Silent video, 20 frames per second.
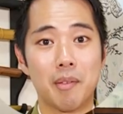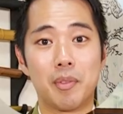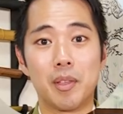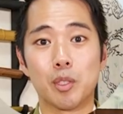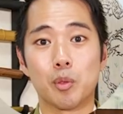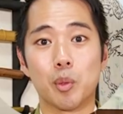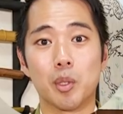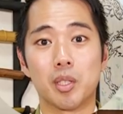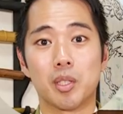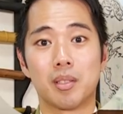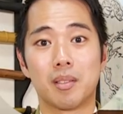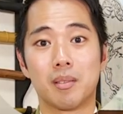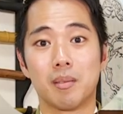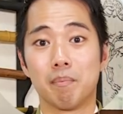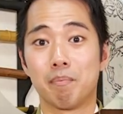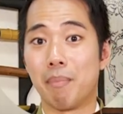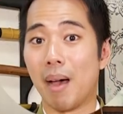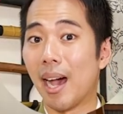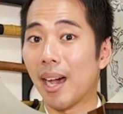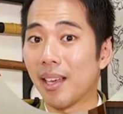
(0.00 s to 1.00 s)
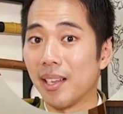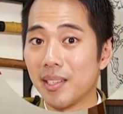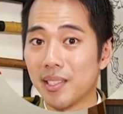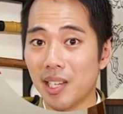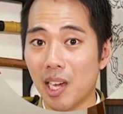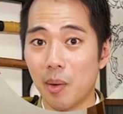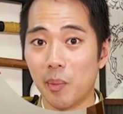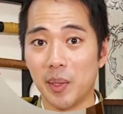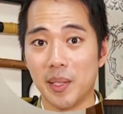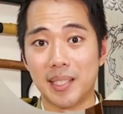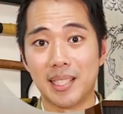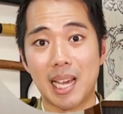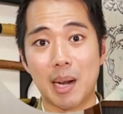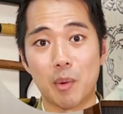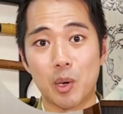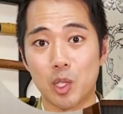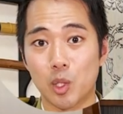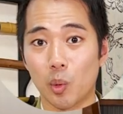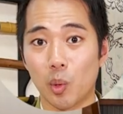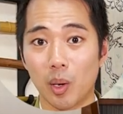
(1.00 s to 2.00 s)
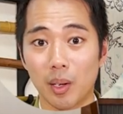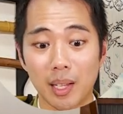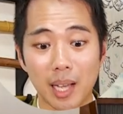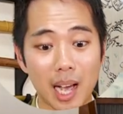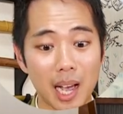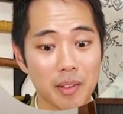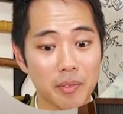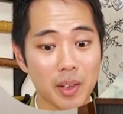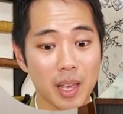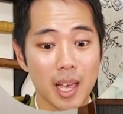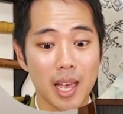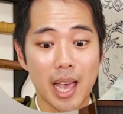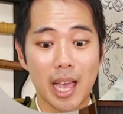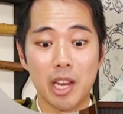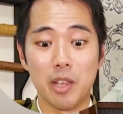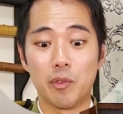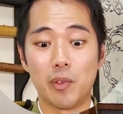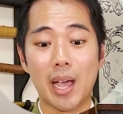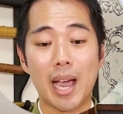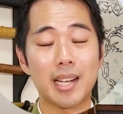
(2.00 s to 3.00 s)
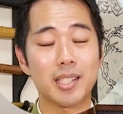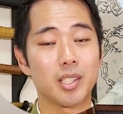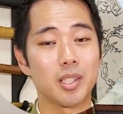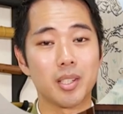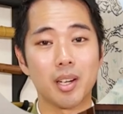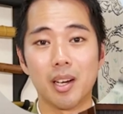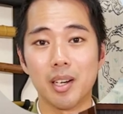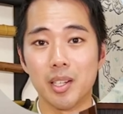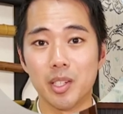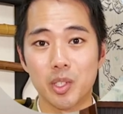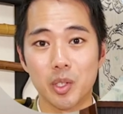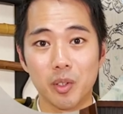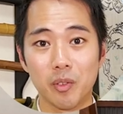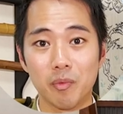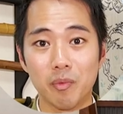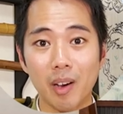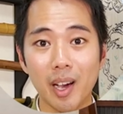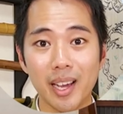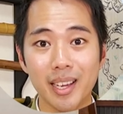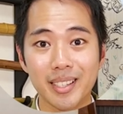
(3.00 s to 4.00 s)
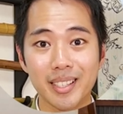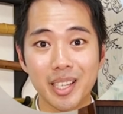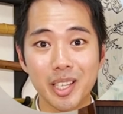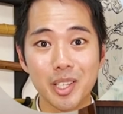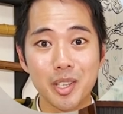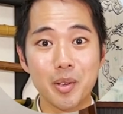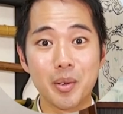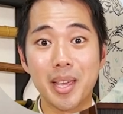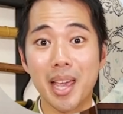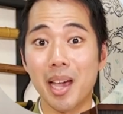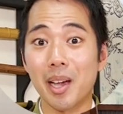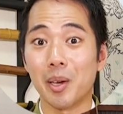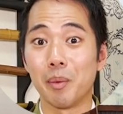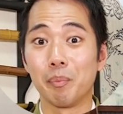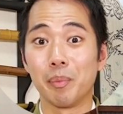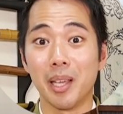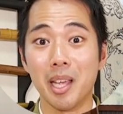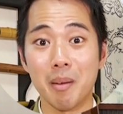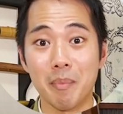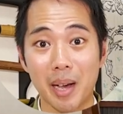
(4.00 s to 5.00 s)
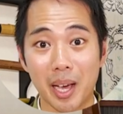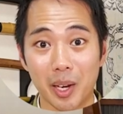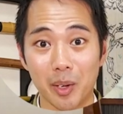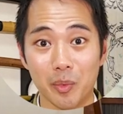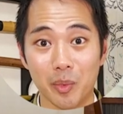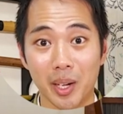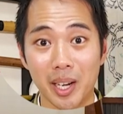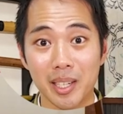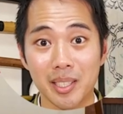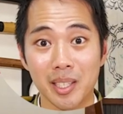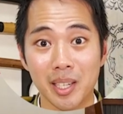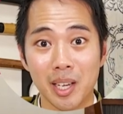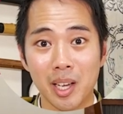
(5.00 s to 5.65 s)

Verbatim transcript: if this was back in the time when the samurais were alive, and if you actually got into a fight, you can't complain about it, right?